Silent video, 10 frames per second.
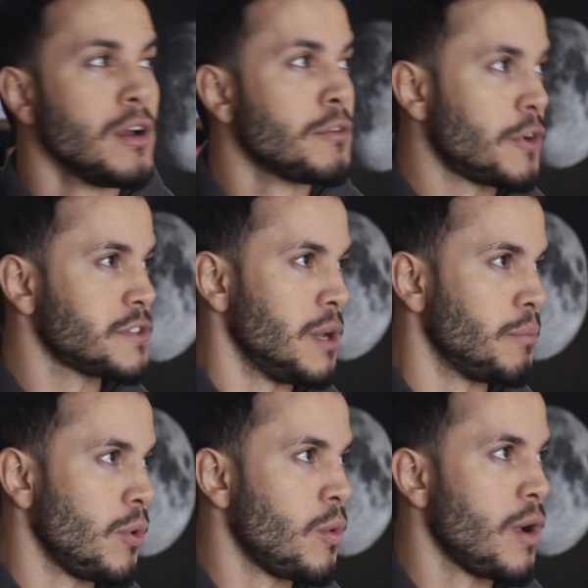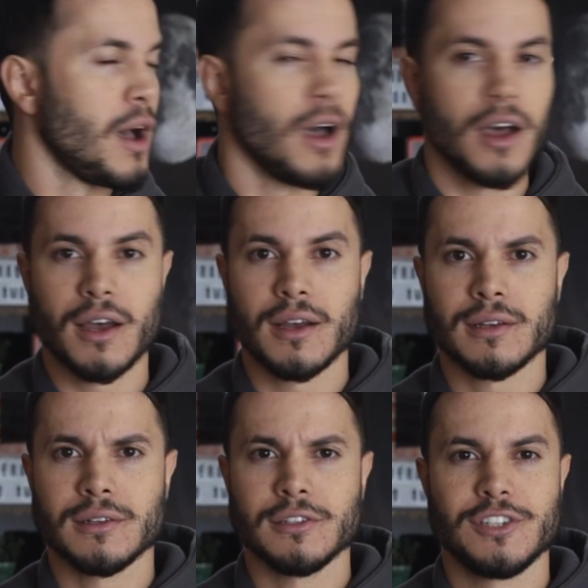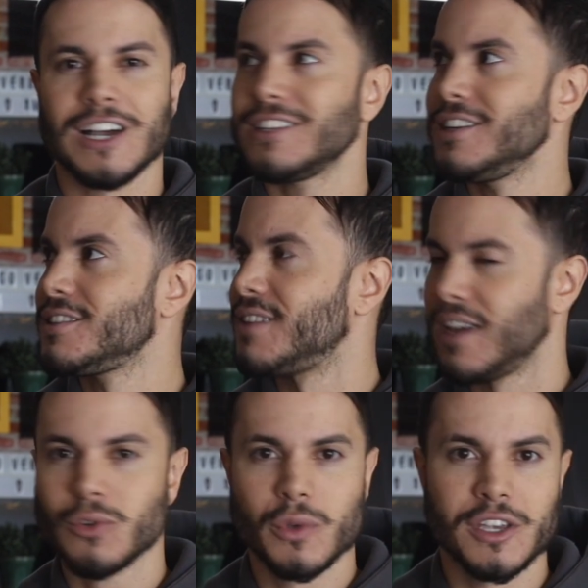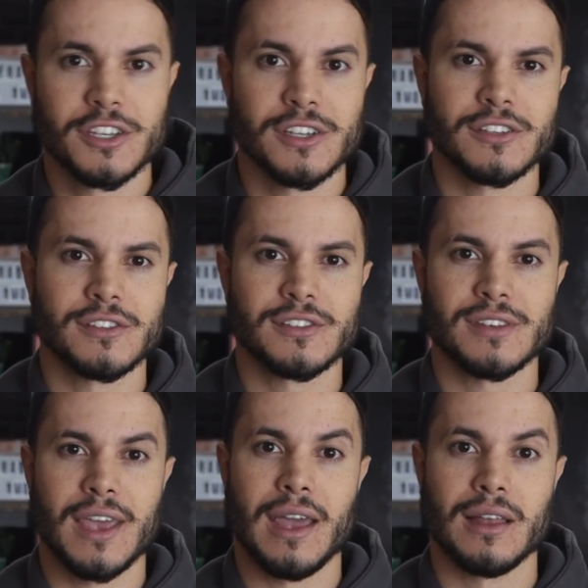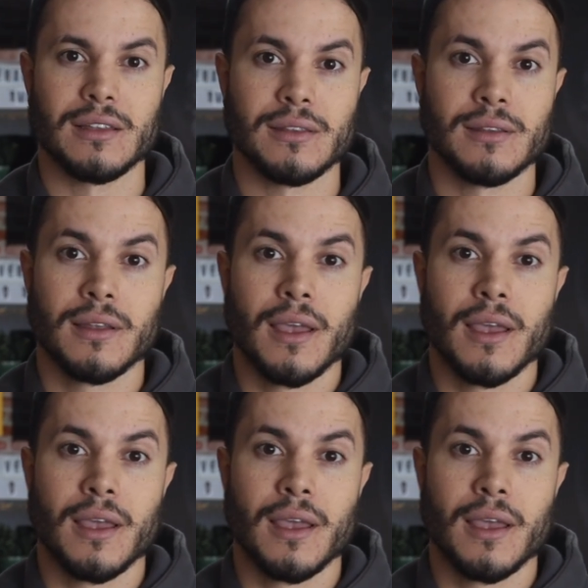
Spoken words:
For example, jelly sandwiches and